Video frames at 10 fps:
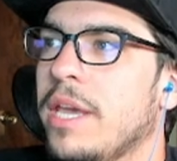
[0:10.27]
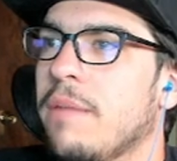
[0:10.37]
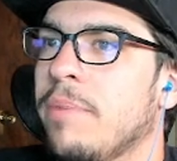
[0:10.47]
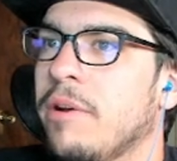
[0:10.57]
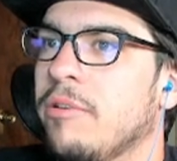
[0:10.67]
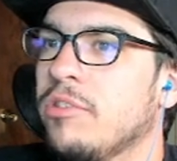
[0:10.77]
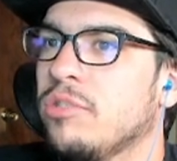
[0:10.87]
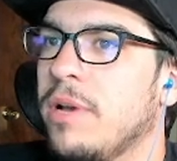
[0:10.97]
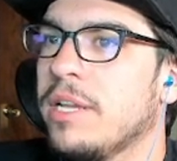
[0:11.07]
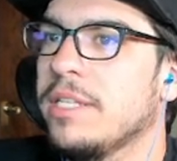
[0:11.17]

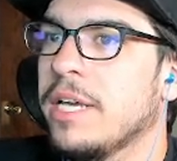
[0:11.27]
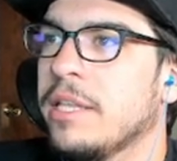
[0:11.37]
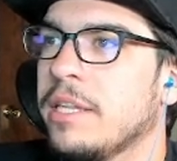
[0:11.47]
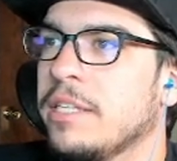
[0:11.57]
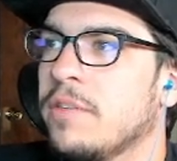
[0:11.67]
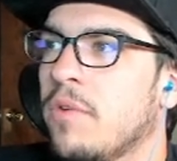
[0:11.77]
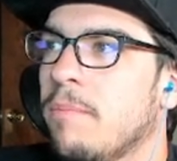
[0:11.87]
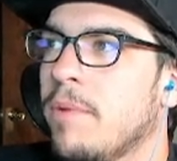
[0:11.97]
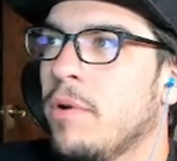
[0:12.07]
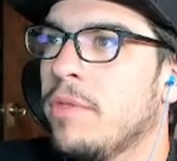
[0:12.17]
Imperialdramon deck lists from
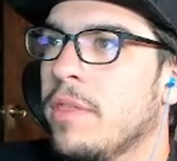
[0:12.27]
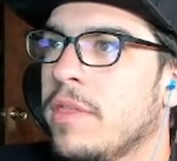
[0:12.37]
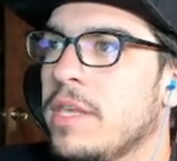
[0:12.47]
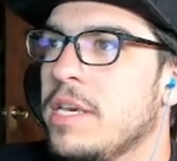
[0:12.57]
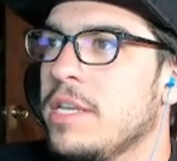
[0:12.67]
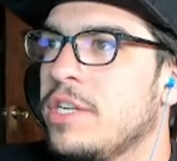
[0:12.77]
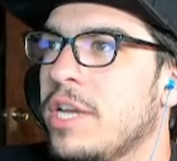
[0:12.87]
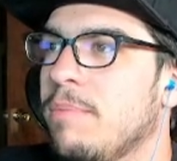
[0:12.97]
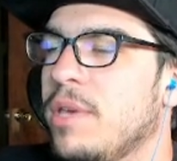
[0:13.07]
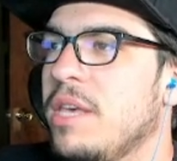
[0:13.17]
both the
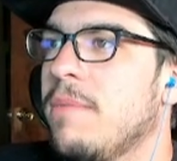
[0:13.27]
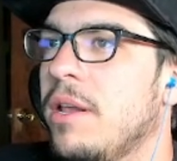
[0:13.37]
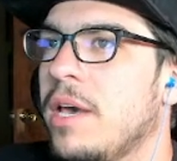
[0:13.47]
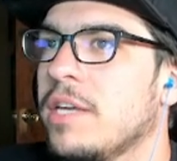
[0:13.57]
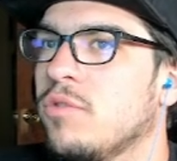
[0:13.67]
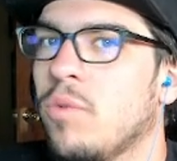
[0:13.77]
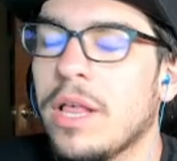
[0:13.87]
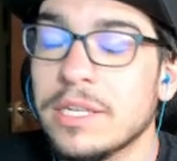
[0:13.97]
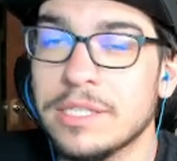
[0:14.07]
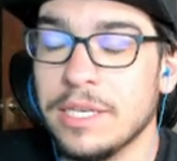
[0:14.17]
JP meta as
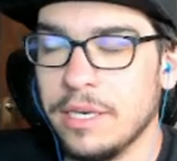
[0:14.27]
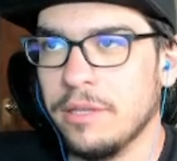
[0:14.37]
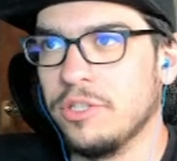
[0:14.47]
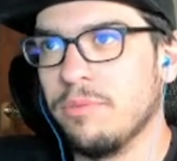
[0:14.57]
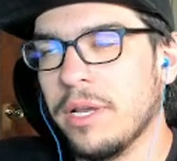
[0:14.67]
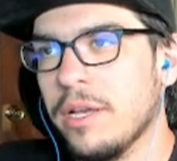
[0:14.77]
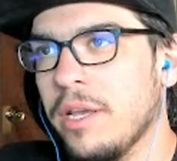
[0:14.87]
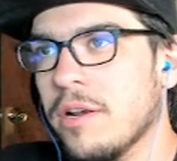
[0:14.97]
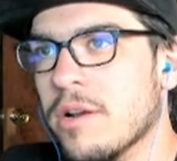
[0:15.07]
well as the English meta here.